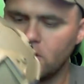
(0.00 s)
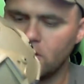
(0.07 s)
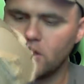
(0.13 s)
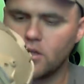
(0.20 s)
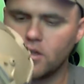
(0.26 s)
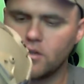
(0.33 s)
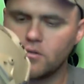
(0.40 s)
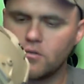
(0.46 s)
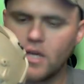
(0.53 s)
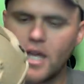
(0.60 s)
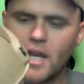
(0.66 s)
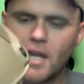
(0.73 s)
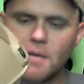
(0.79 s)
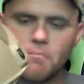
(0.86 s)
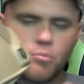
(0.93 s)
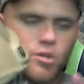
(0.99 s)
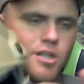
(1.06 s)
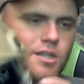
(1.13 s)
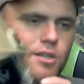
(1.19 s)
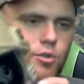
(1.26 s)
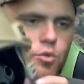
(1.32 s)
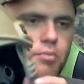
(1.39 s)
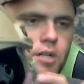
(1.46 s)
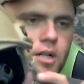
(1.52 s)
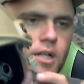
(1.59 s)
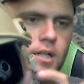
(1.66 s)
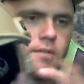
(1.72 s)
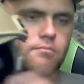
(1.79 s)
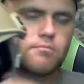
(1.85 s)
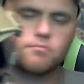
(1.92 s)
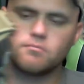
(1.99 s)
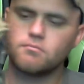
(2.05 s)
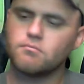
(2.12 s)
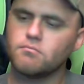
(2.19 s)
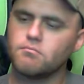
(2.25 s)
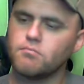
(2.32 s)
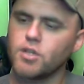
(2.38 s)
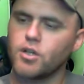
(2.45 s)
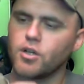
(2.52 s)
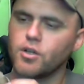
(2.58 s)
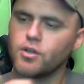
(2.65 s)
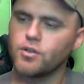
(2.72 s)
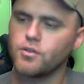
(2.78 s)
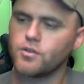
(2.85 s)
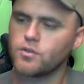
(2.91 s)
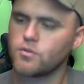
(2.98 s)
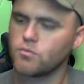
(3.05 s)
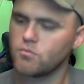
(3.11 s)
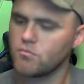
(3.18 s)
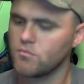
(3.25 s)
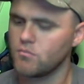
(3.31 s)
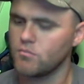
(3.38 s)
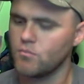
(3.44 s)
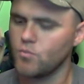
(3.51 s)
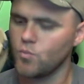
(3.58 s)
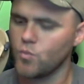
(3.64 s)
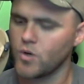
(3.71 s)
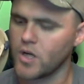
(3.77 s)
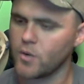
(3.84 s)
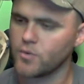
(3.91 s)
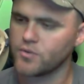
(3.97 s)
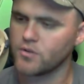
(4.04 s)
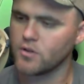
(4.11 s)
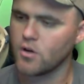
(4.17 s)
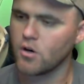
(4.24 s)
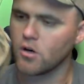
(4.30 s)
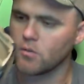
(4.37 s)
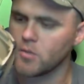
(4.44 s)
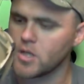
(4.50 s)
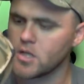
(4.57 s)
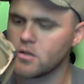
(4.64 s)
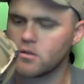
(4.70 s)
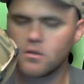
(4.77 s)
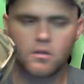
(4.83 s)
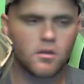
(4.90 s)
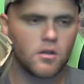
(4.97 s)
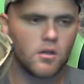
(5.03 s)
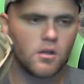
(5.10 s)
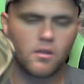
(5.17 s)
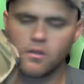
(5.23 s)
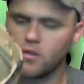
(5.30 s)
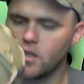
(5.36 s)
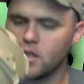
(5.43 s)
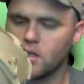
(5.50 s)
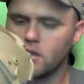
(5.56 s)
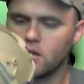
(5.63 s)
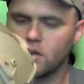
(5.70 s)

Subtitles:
and I put a loop on it because when I was in the Army, they